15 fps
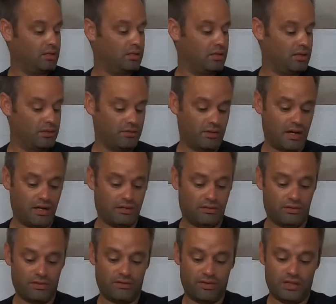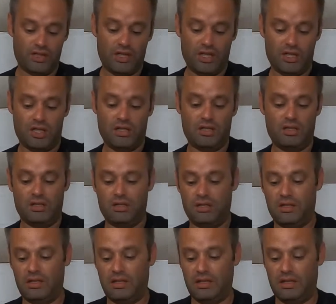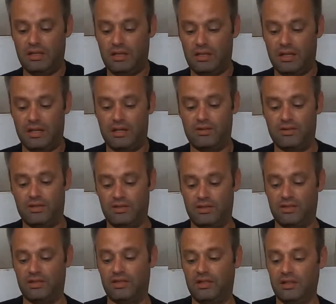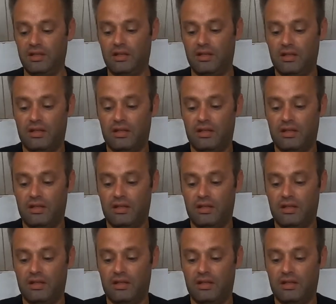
Now the Rock River, as you can see,